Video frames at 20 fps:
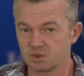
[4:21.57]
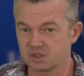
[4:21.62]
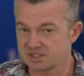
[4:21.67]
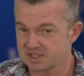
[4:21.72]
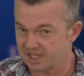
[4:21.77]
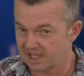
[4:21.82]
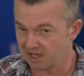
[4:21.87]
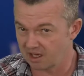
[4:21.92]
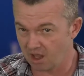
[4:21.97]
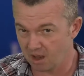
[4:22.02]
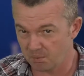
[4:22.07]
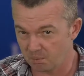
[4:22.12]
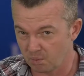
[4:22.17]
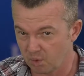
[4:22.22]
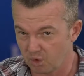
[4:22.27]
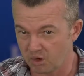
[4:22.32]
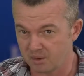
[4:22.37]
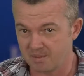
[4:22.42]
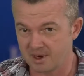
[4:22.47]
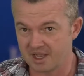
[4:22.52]
We'll say a lot
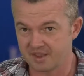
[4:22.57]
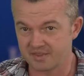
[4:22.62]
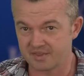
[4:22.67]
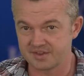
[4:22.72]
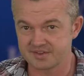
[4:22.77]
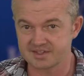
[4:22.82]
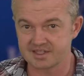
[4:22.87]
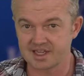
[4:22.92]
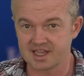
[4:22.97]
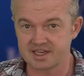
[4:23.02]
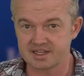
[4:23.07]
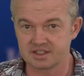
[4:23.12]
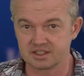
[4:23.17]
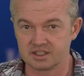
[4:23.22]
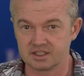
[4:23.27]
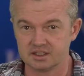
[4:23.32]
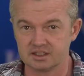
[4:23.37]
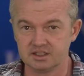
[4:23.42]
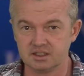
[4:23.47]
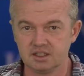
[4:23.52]
more about this
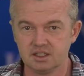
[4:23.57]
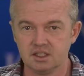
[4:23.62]
later.